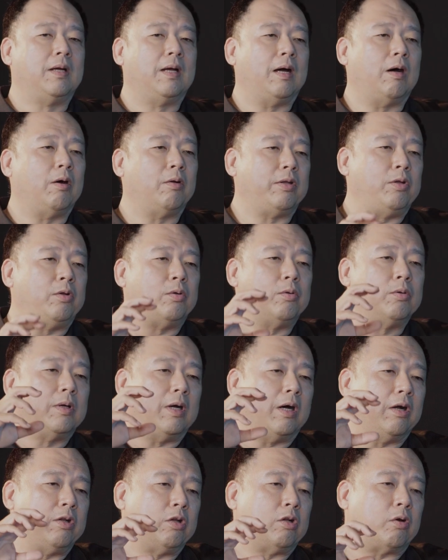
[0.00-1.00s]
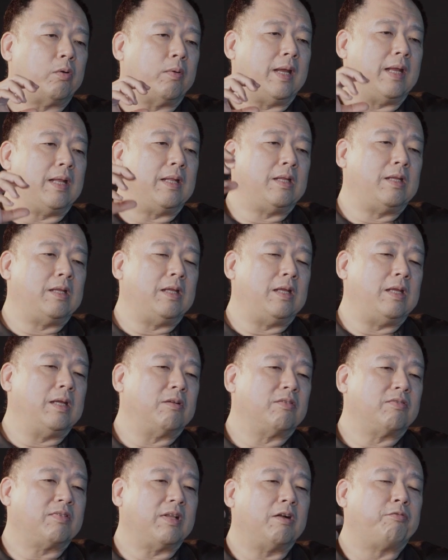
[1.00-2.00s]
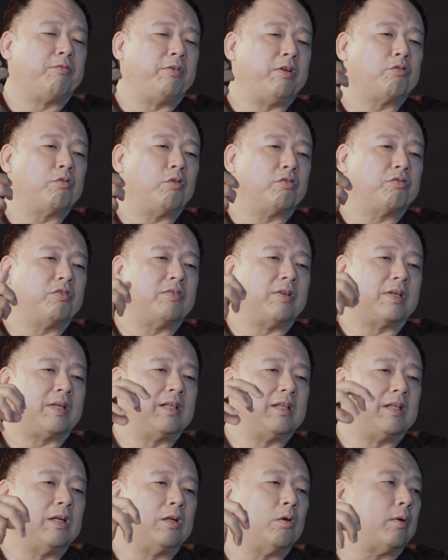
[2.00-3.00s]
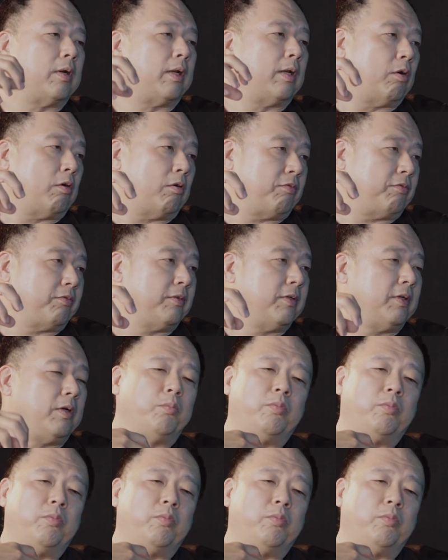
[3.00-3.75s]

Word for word: How do you how do you create the uh, staff resources that can turn on and off,